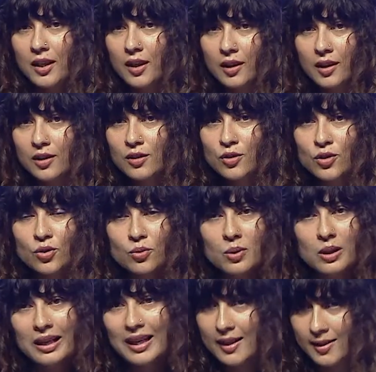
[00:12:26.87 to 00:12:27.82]
akin to
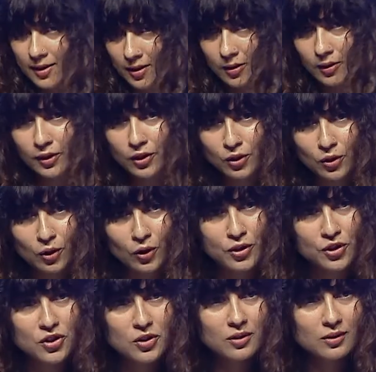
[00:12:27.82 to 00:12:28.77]
a classical
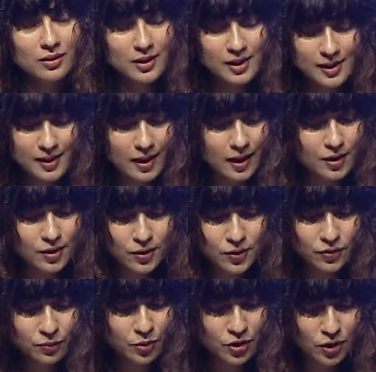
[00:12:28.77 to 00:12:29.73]
theologian, these kinds of
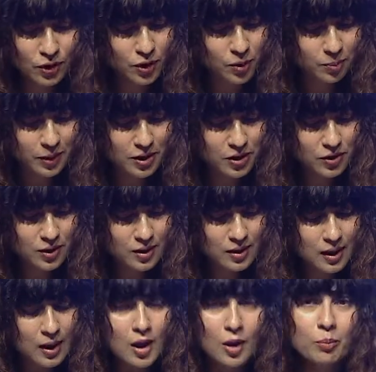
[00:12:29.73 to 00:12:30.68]
preoccupations.